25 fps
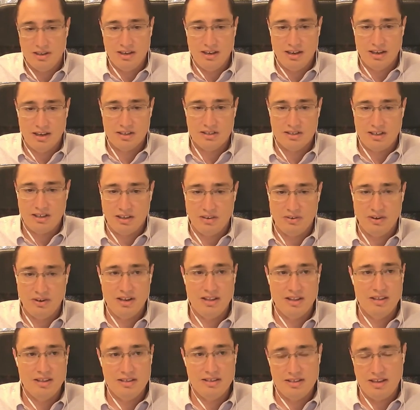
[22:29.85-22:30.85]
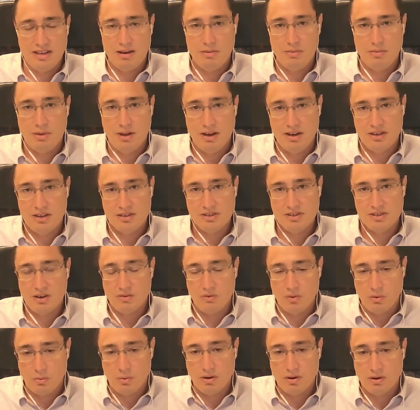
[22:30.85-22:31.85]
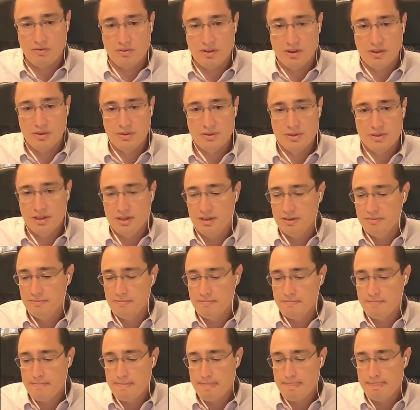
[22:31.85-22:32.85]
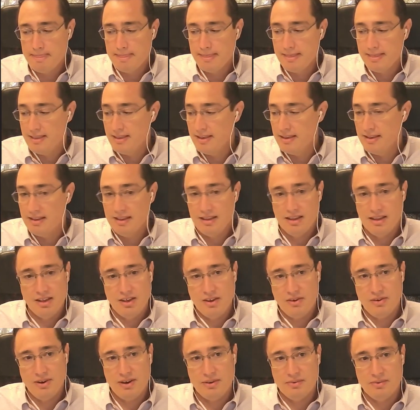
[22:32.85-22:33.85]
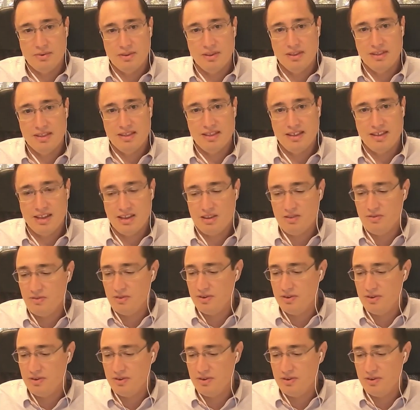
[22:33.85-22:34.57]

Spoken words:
and accelerate these antibody discovery workflows. All right, well, thank you for your